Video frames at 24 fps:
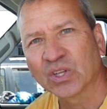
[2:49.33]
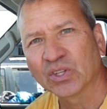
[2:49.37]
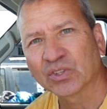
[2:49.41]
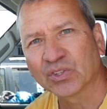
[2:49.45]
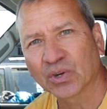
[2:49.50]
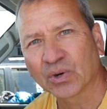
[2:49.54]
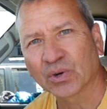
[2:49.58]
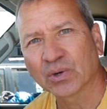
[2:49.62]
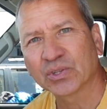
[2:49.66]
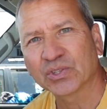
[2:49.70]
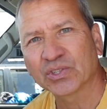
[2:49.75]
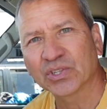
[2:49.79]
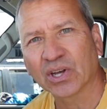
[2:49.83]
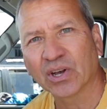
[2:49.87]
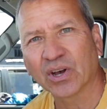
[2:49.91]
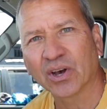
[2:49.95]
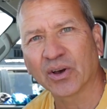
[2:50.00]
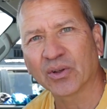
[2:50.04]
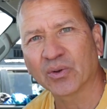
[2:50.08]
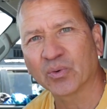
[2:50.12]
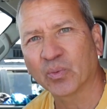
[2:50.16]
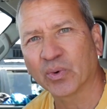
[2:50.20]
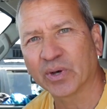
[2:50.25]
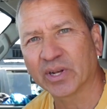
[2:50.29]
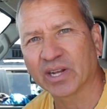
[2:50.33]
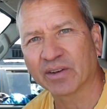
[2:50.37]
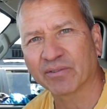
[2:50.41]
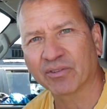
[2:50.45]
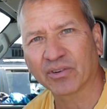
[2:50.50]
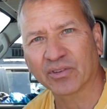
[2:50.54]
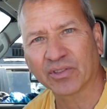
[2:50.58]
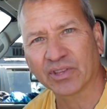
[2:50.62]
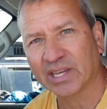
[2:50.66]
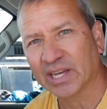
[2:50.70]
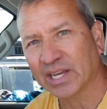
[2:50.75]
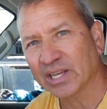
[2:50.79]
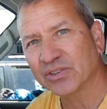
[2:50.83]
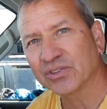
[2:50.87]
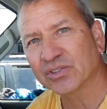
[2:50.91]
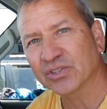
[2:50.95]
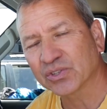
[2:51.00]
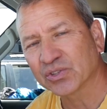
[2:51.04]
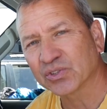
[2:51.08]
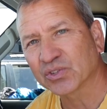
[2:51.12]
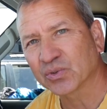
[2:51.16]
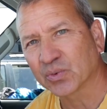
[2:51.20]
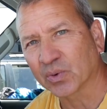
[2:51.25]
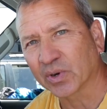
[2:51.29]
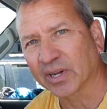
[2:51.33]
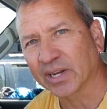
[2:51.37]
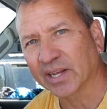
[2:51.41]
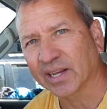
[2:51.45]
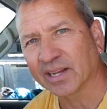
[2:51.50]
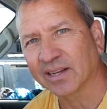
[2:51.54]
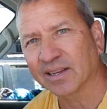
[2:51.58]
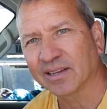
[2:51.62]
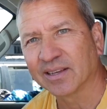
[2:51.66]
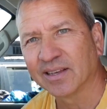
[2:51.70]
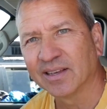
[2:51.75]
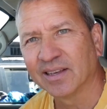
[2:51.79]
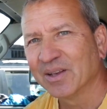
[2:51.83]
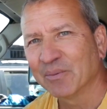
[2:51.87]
turns on whenever the engine's running.